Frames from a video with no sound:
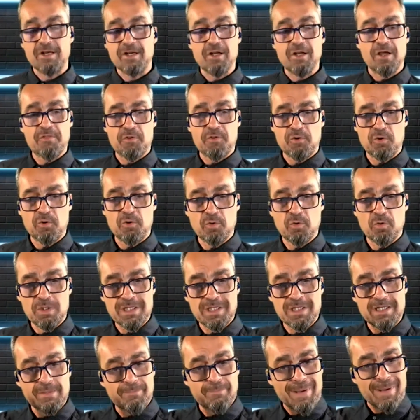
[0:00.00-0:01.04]
and go through
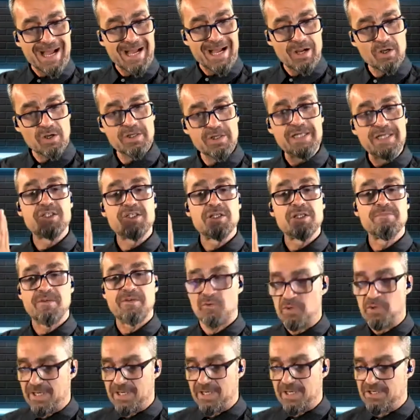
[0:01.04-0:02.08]
your little biog in
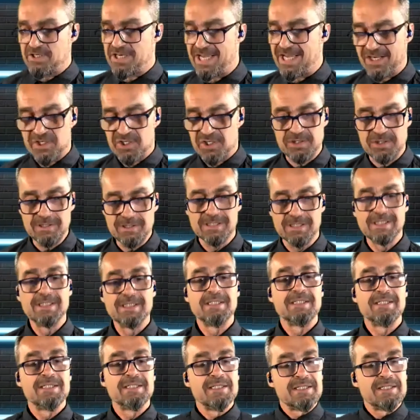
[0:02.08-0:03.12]
terms of your
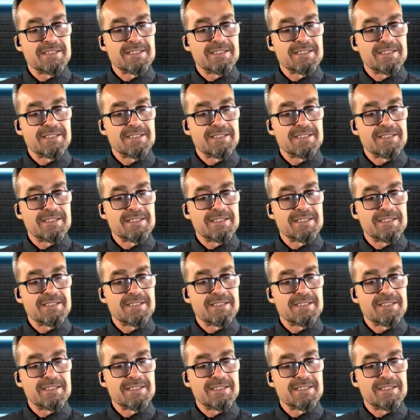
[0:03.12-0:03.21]
introduction,